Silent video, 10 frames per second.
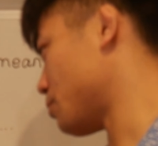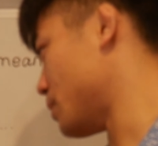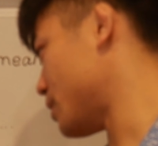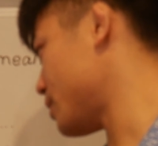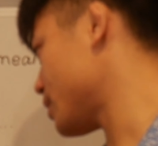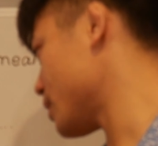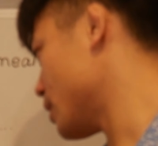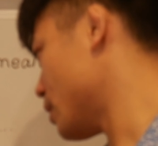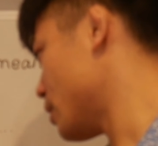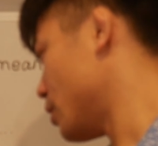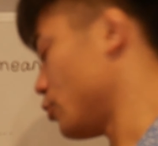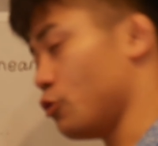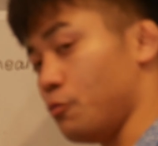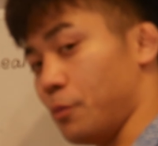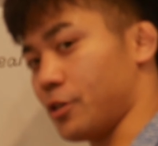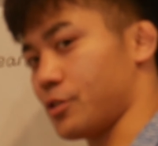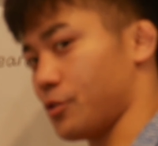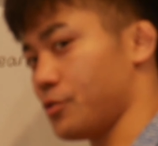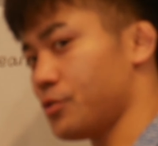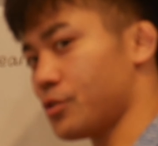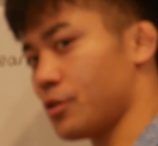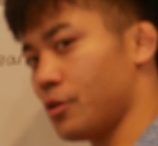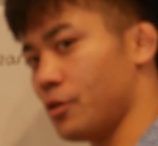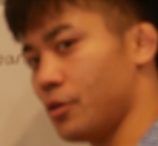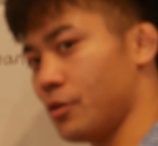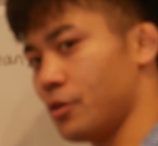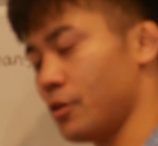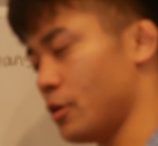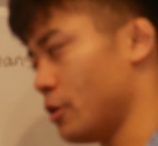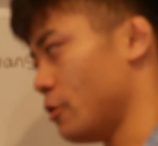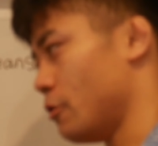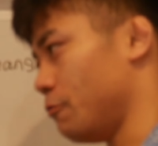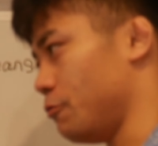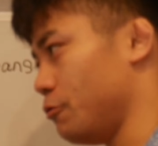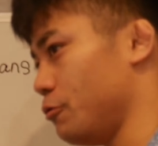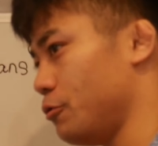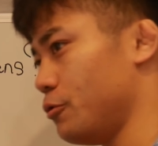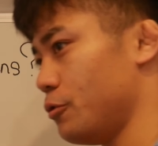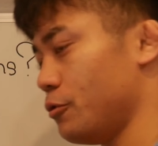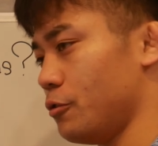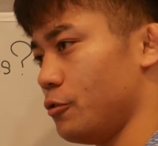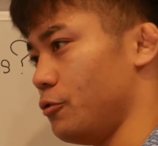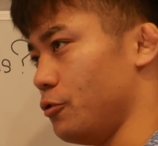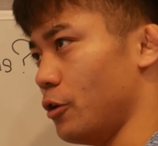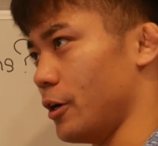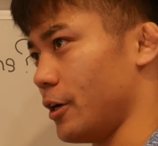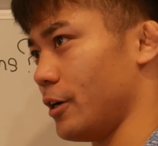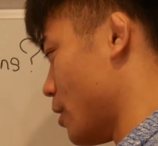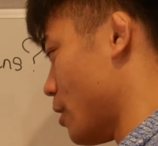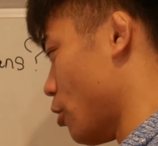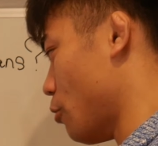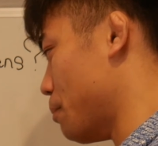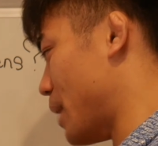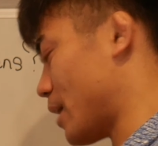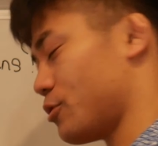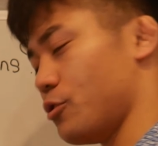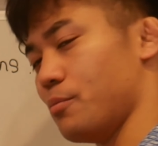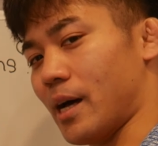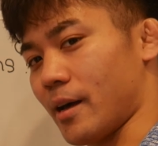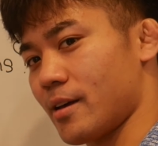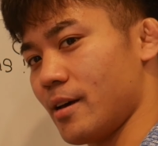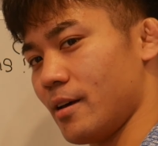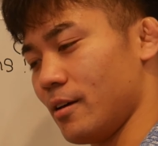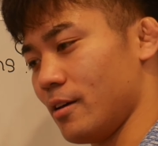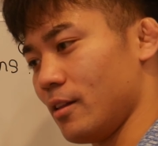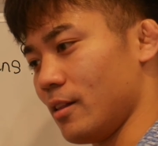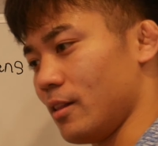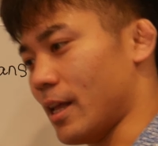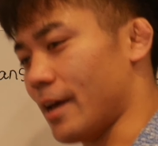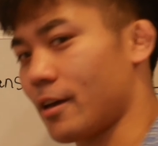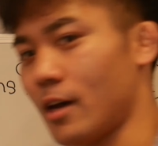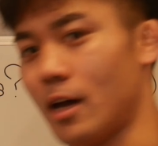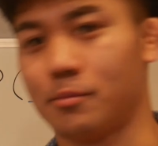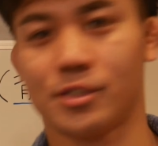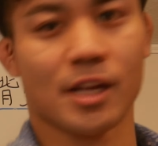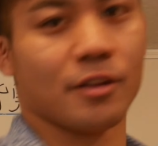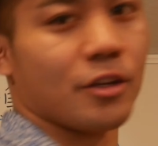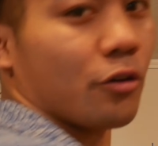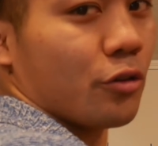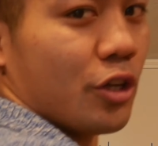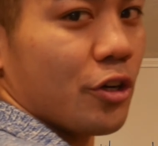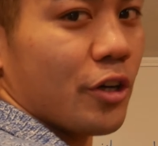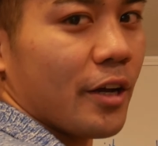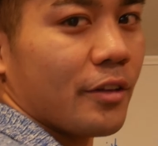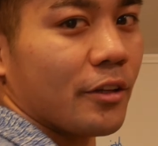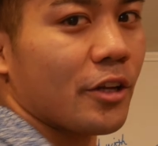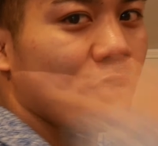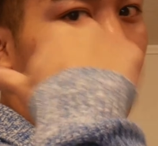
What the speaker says: means two persons who are on back to back, like I'm standing on here and another